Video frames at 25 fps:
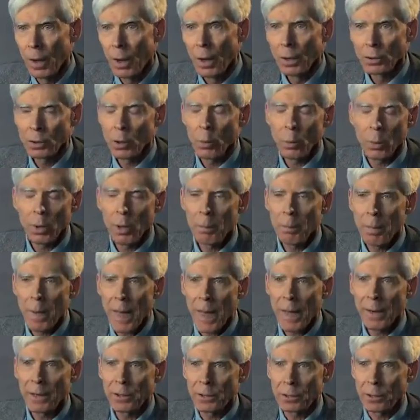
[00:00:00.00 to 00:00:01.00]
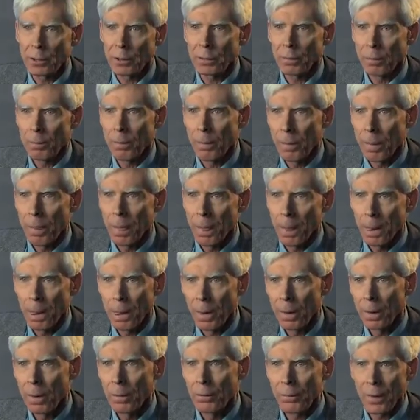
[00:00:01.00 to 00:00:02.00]
So when a manager
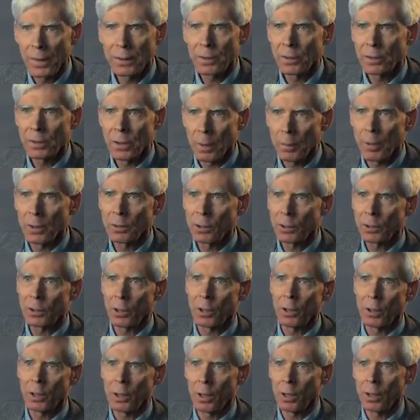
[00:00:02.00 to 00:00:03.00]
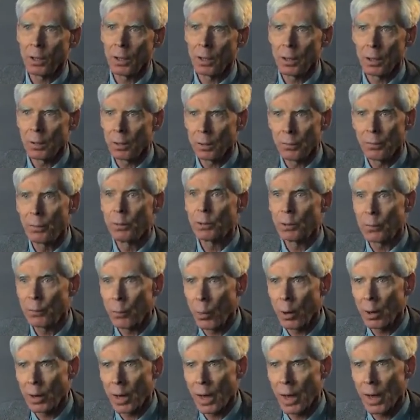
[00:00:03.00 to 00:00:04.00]
faces some uncertainty in a future
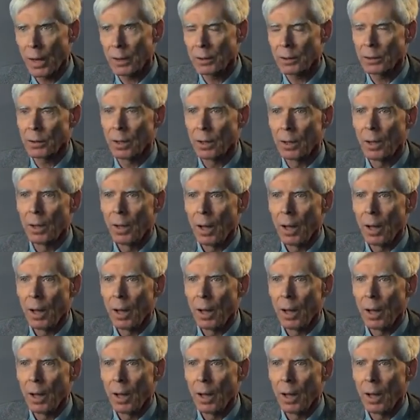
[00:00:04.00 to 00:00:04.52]
forecast,